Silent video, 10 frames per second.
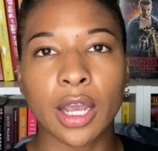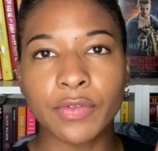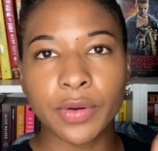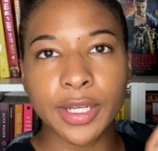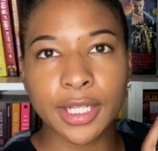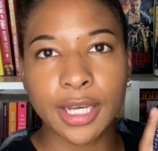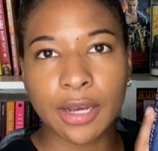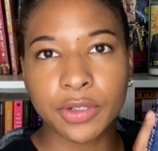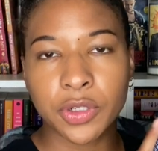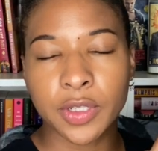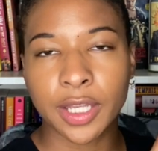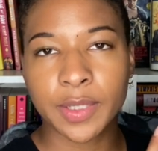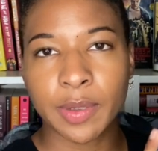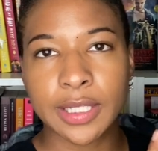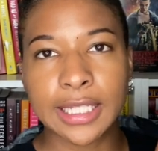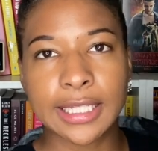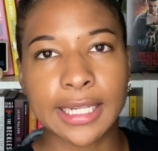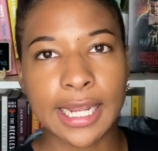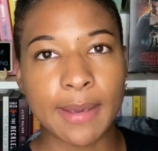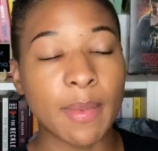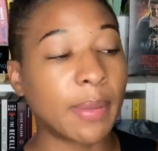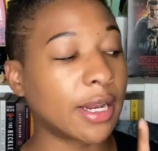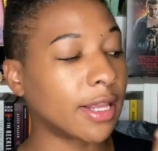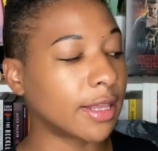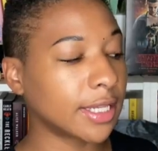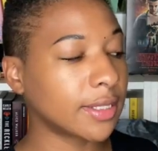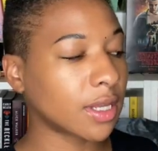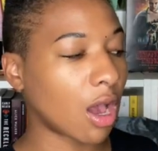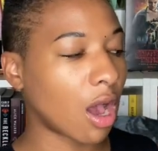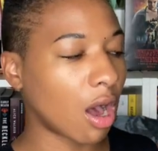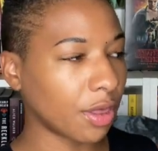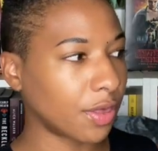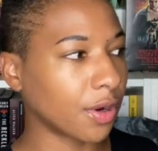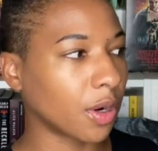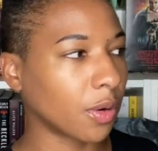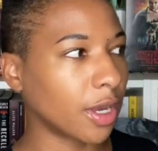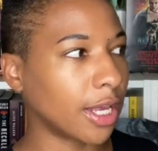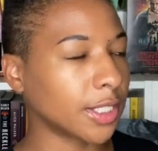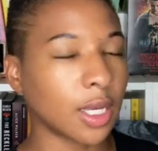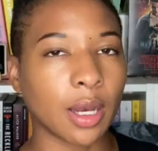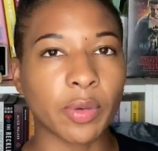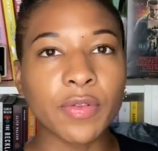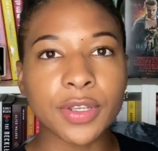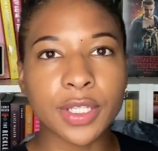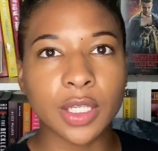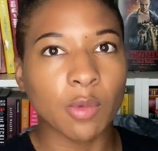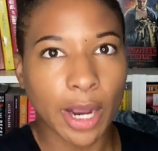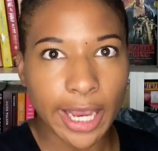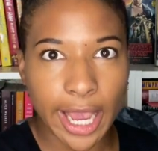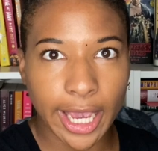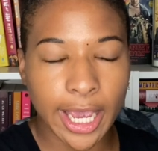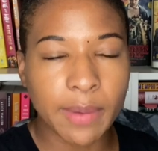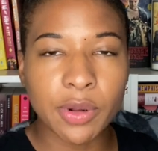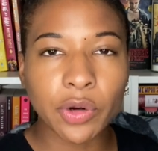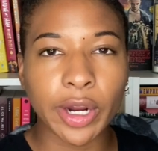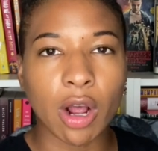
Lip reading: have no idea how to say this person's name, but this author is a previously YA and middle grade